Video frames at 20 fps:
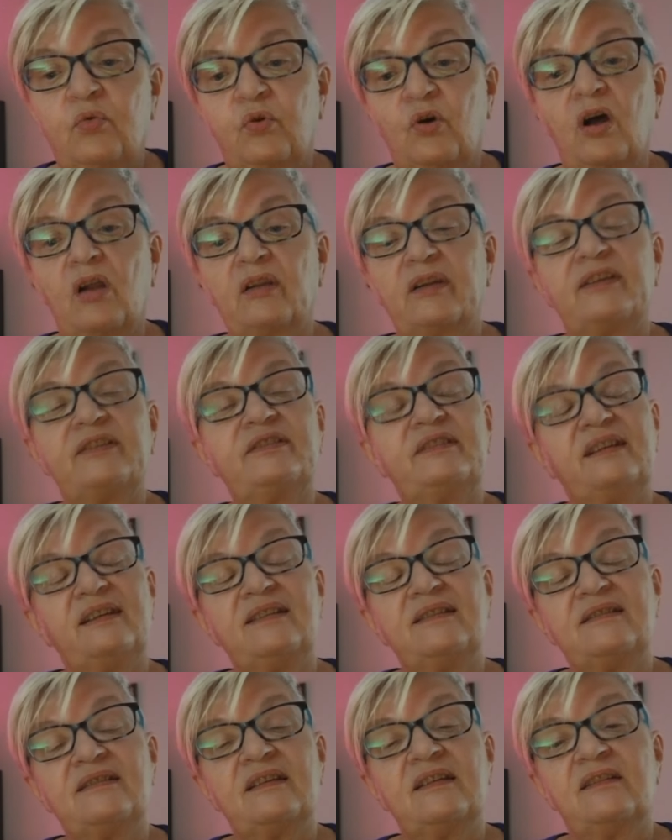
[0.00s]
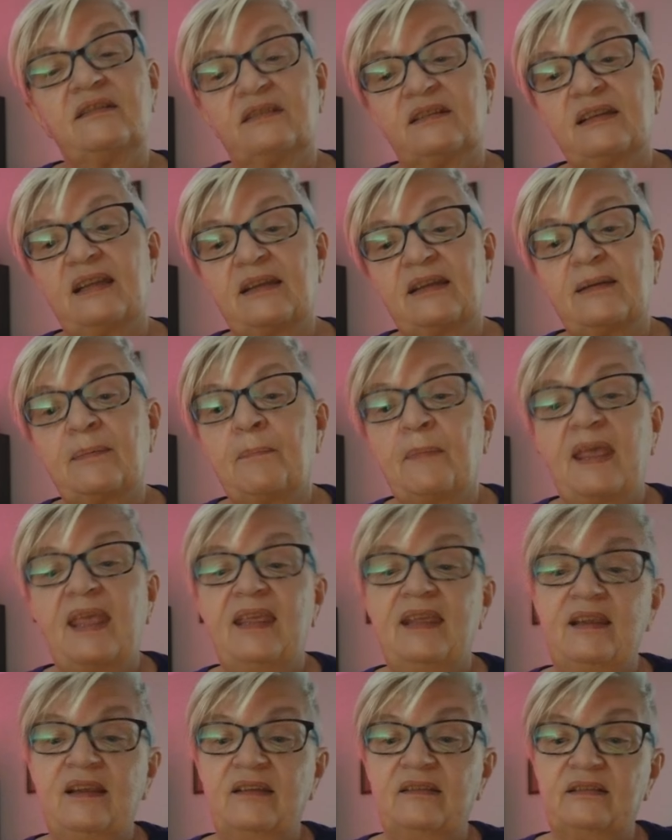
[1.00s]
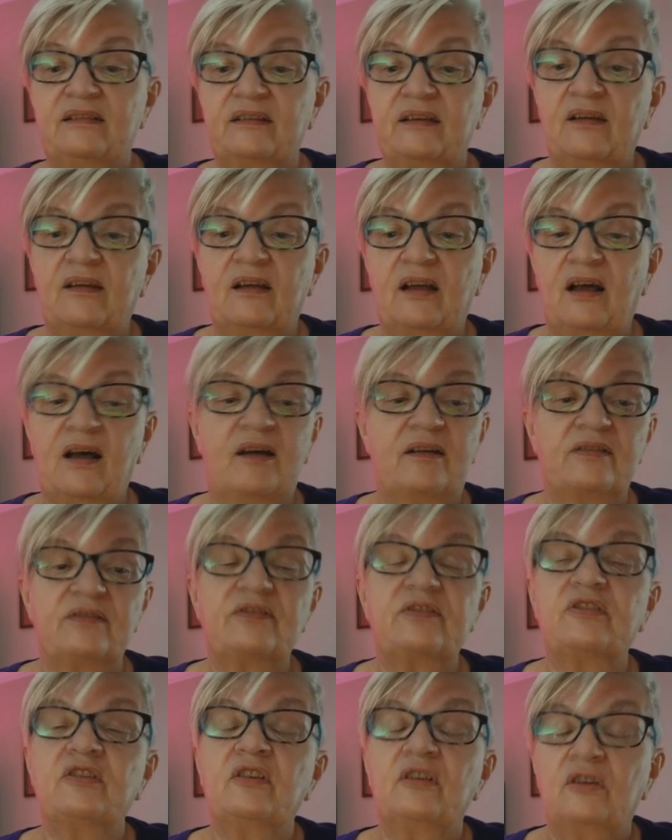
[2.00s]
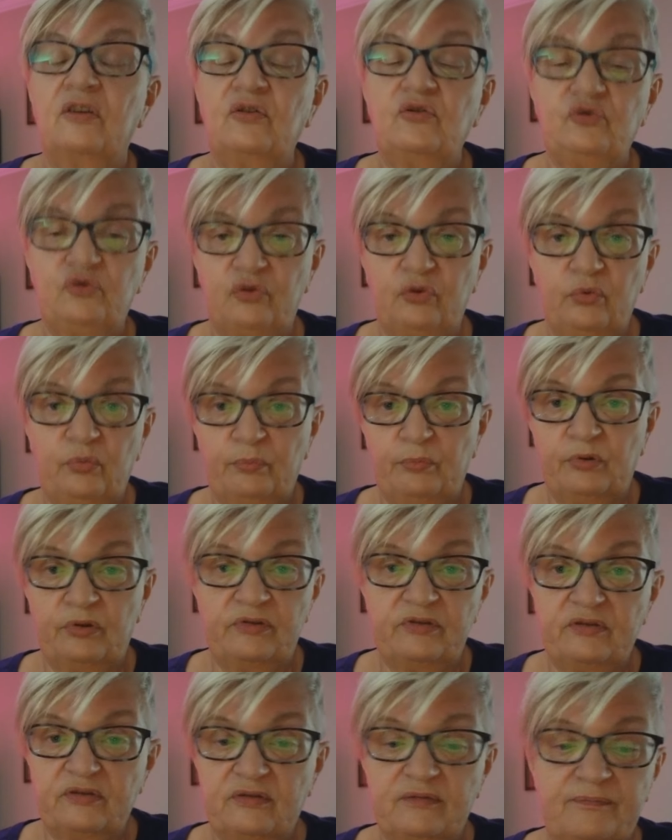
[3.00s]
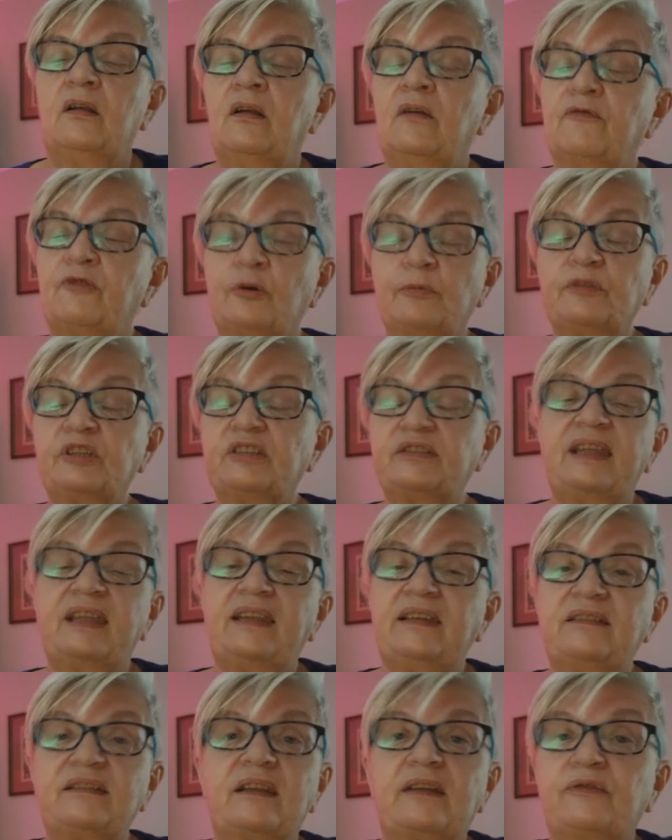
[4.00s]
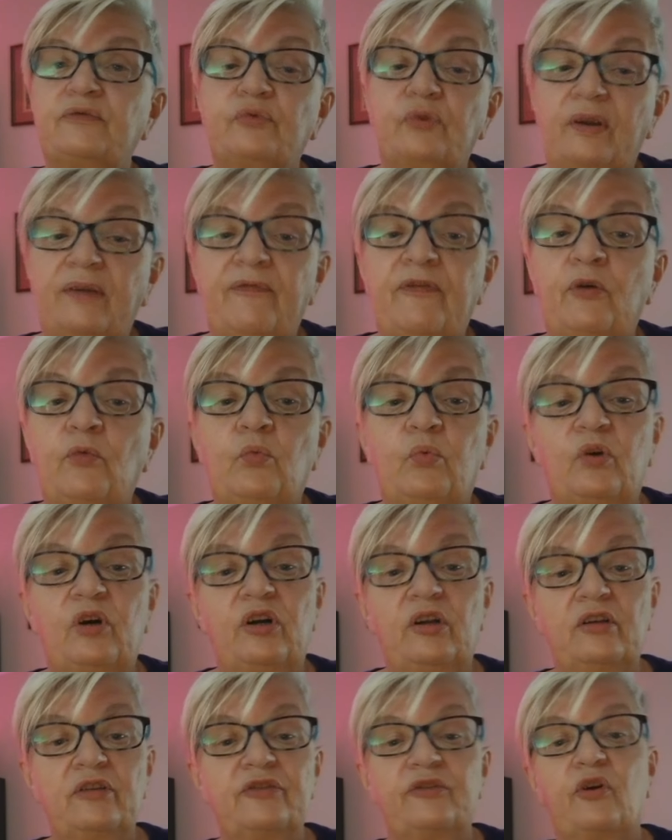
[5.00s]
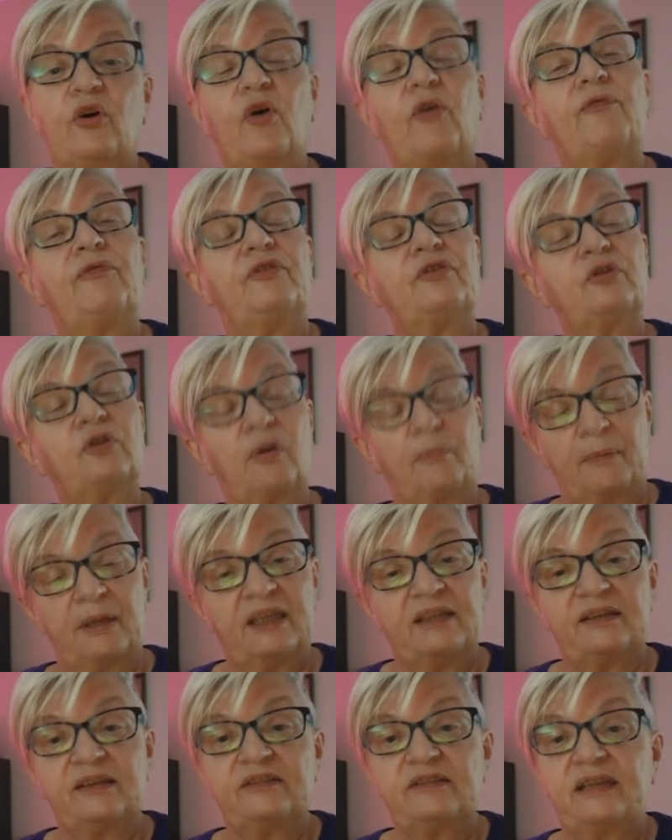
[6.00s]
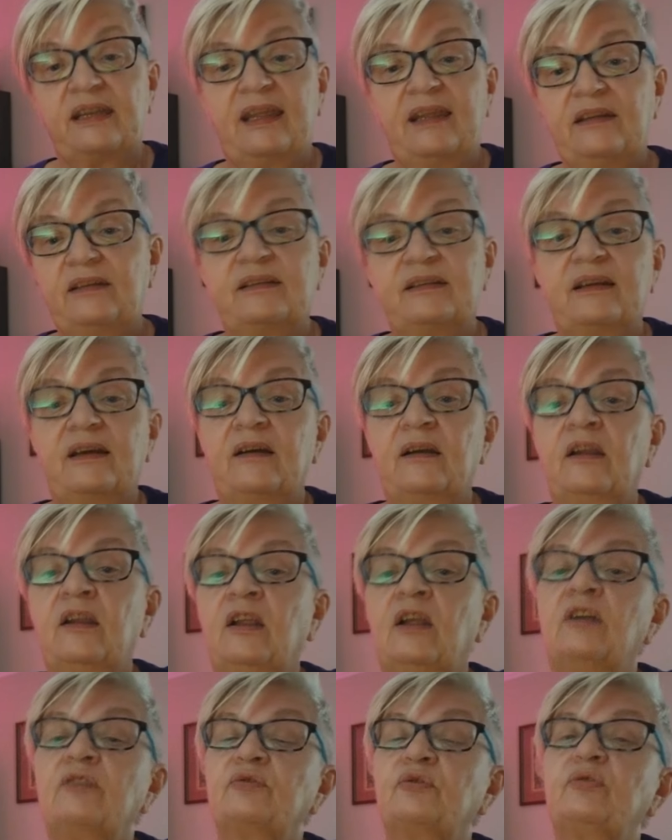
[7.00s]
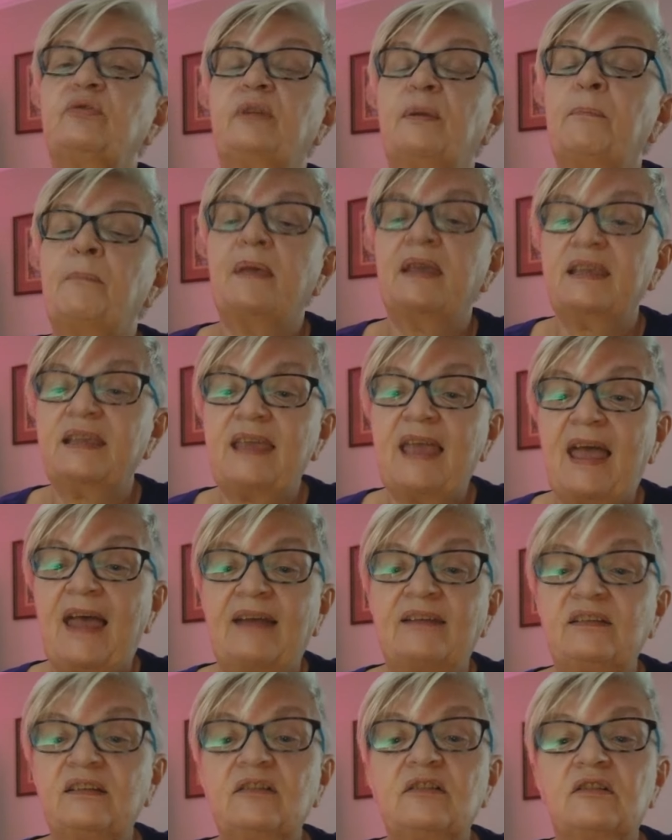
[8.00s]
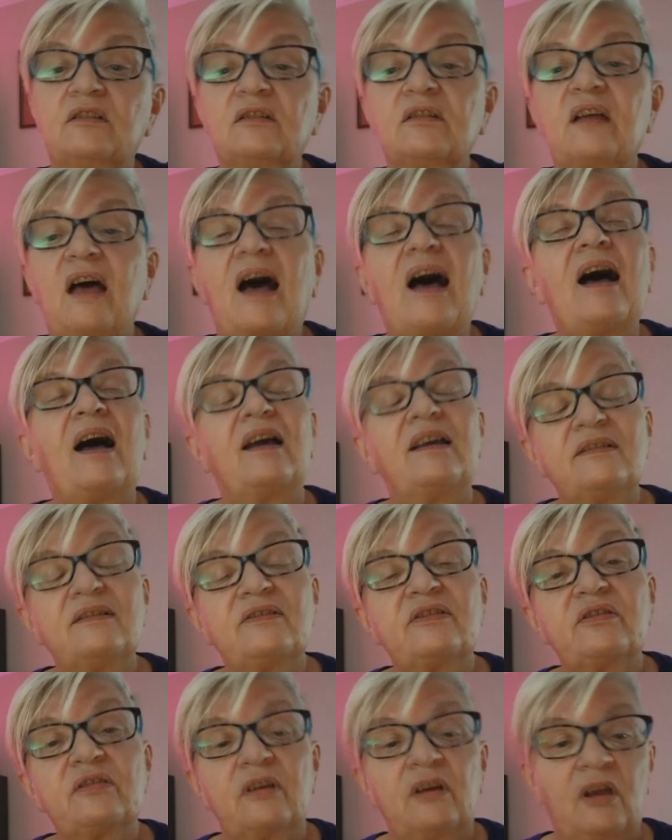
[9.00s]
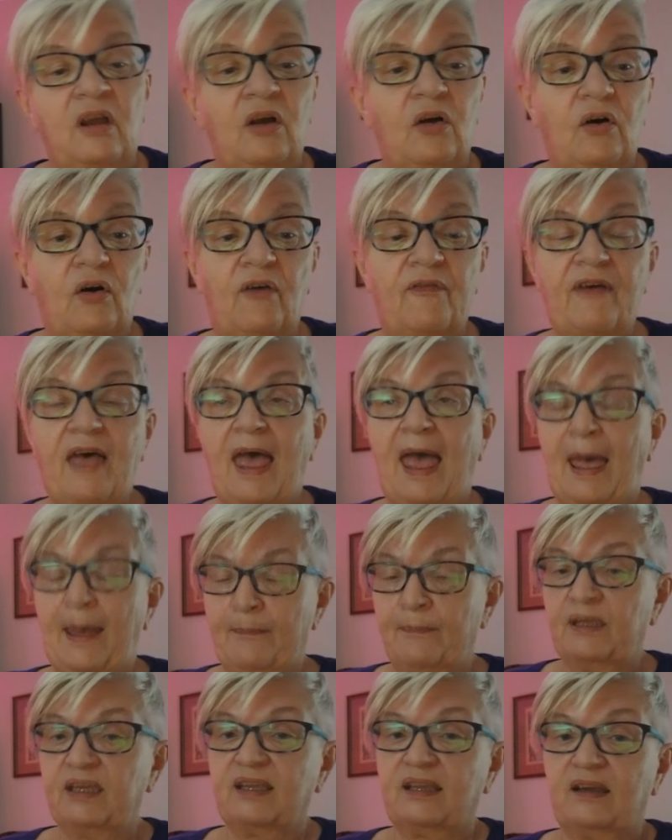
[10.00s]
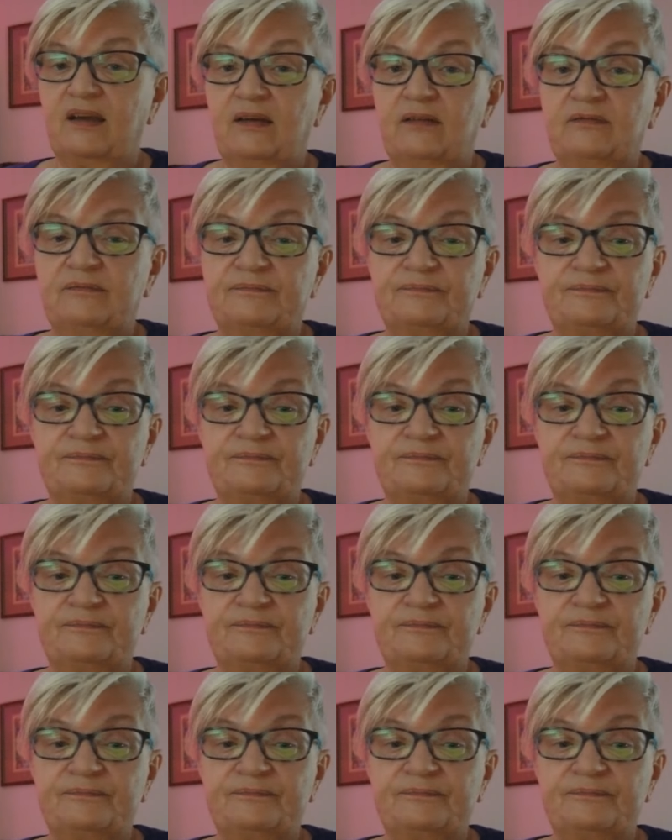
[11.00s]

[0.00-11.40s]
qualities that makes us human. From the data driven world of Commander Data to the mechanical eyes of Ameca,